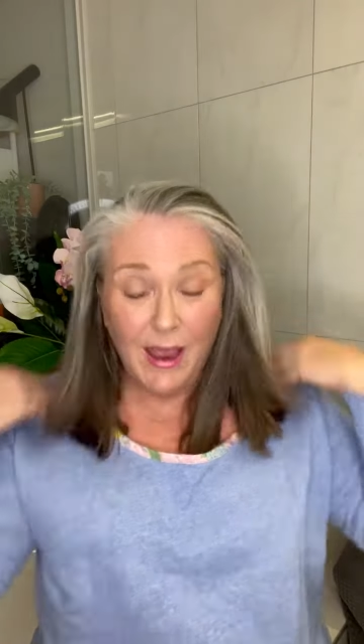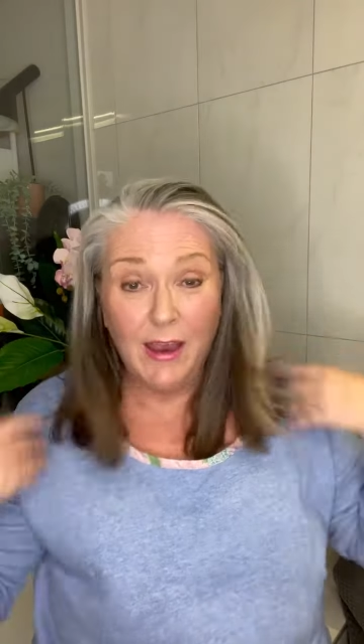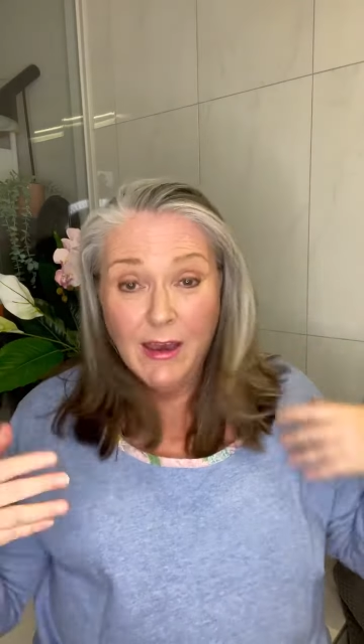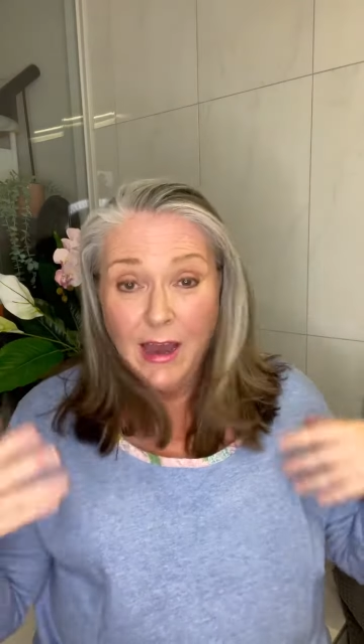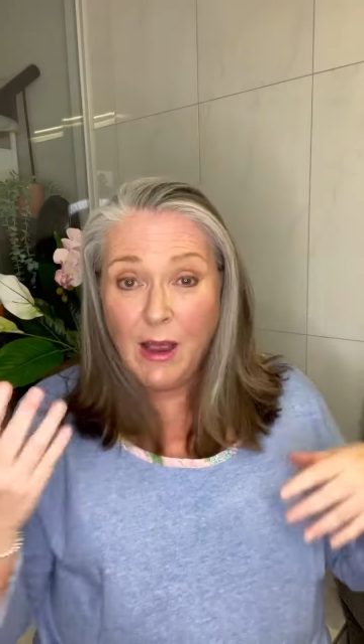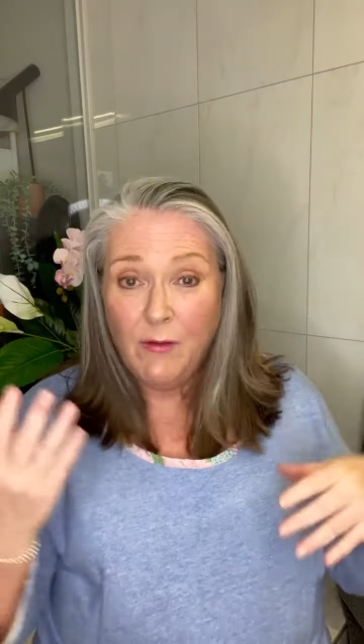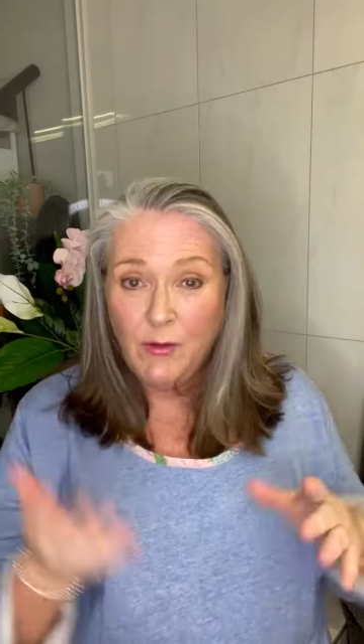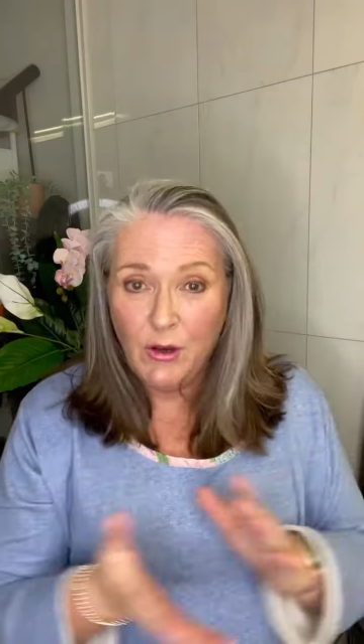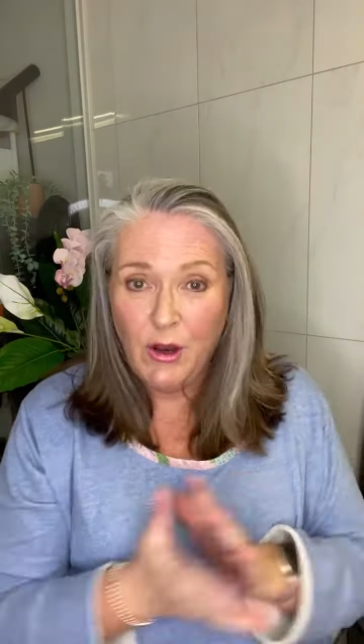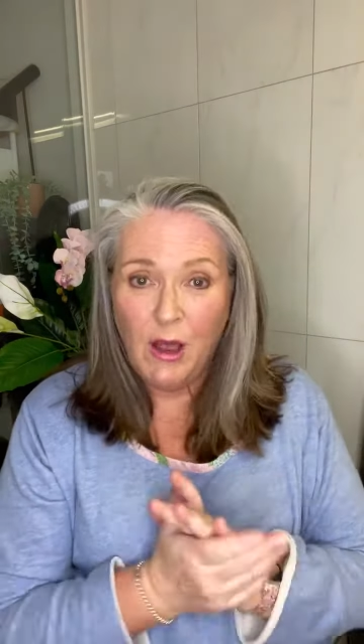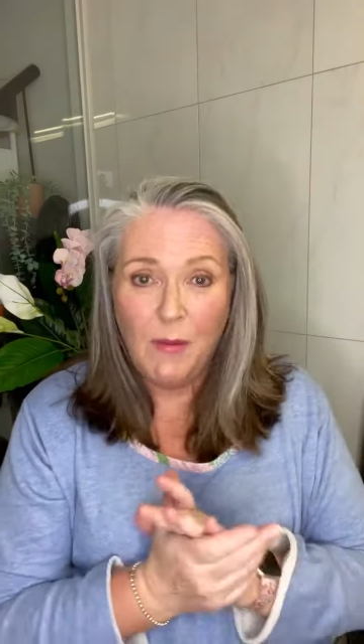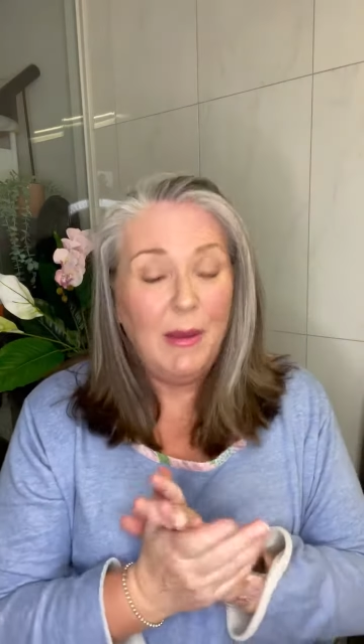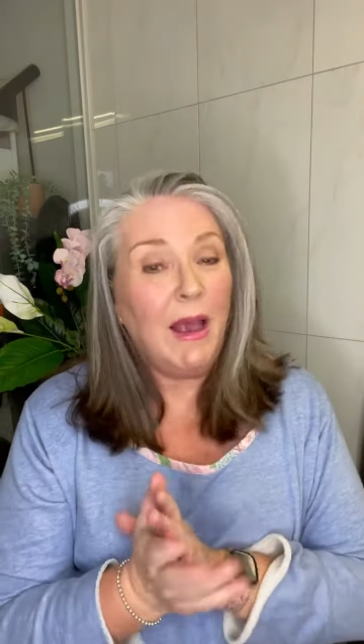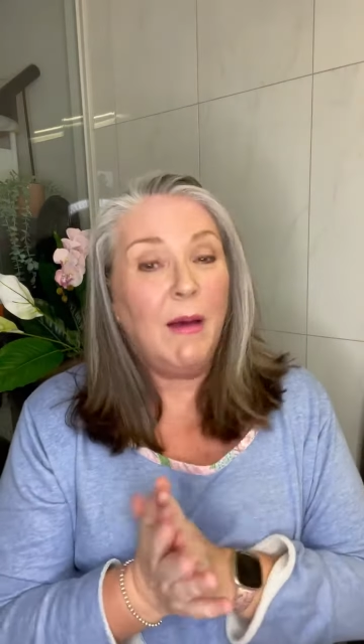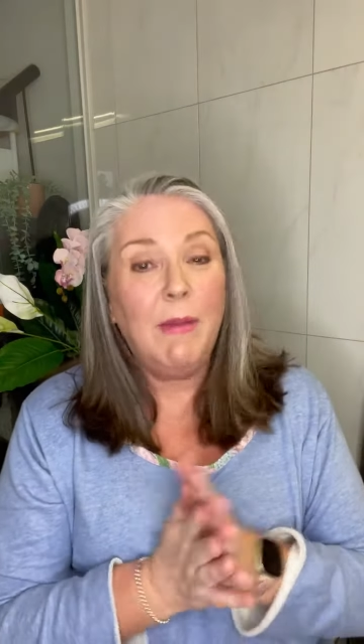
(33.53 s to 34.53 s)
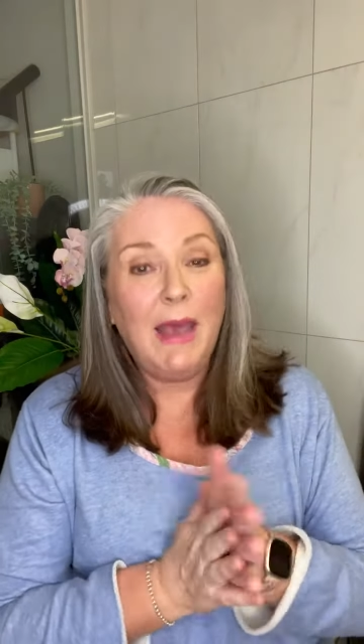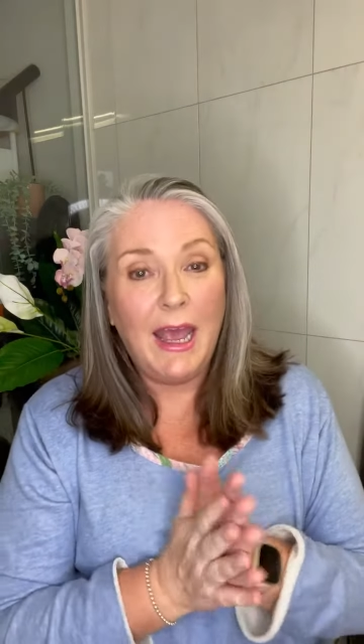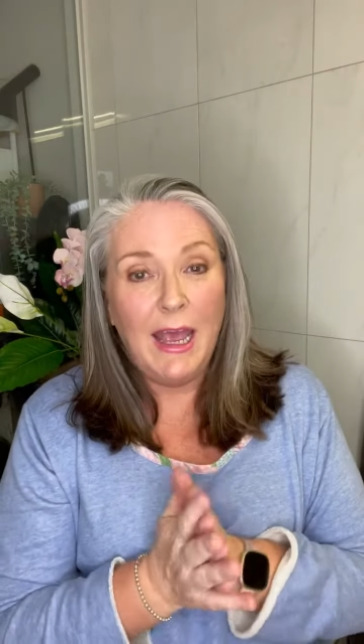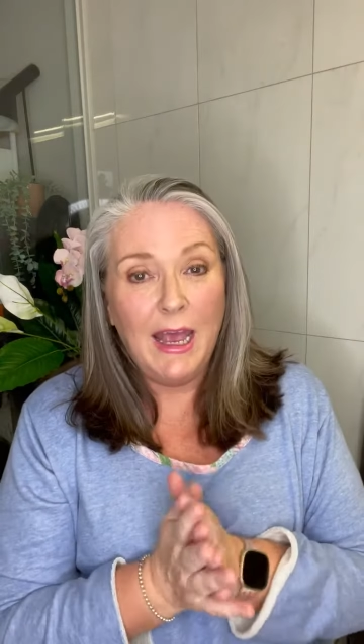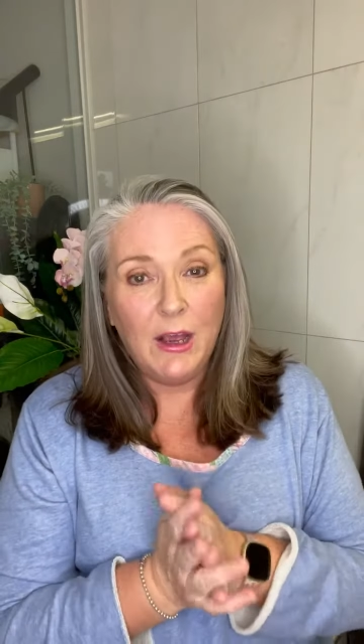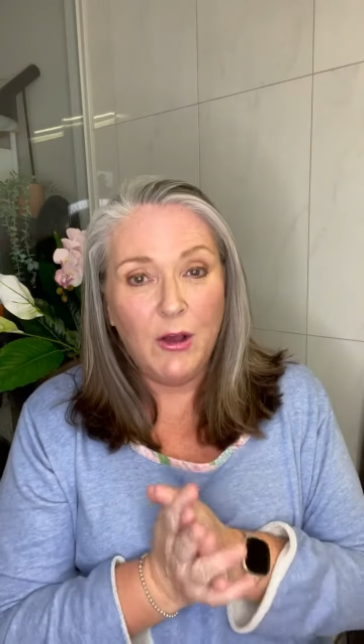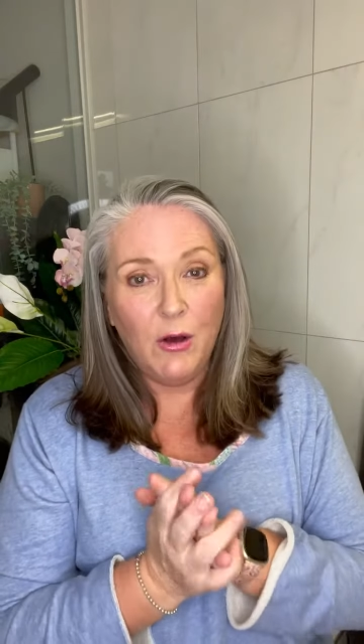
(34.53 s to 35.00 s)
Now, if you know me, I'm a
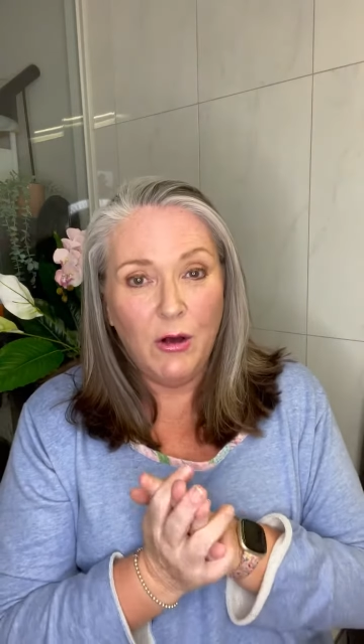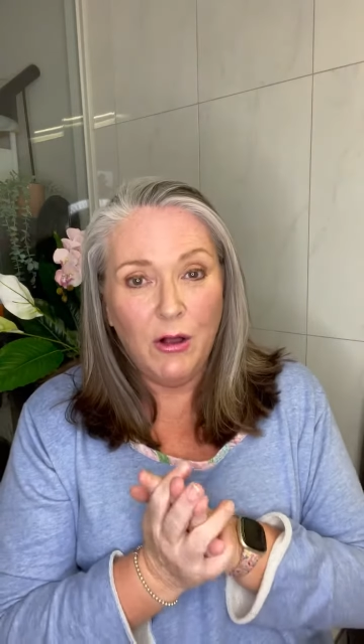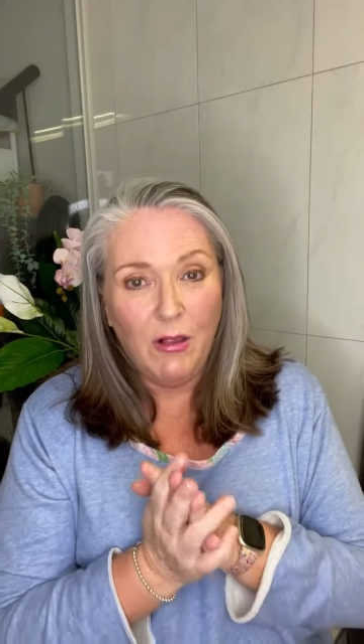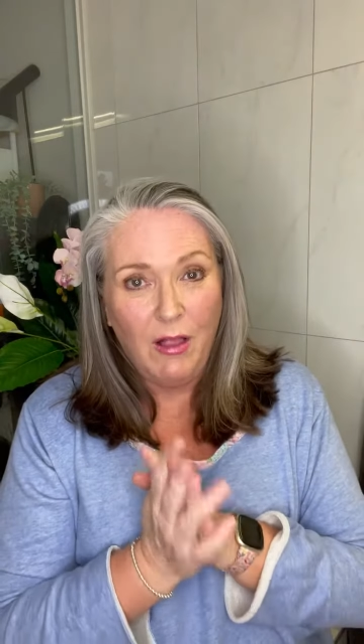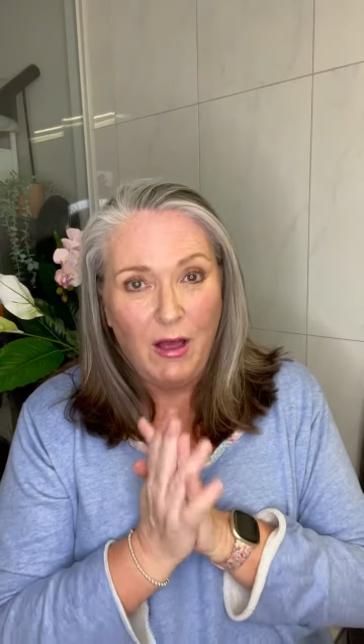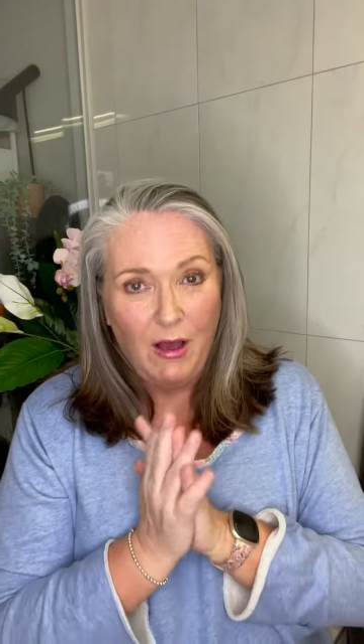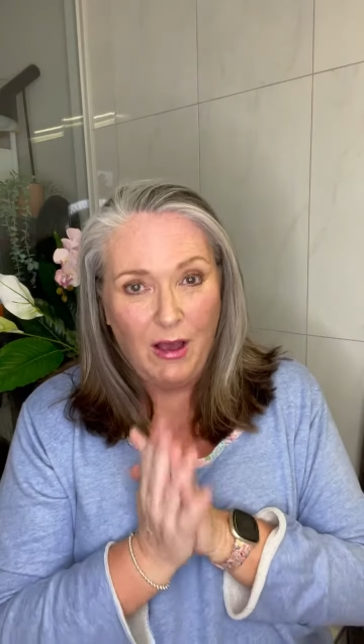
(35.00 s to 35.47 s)
hair girl.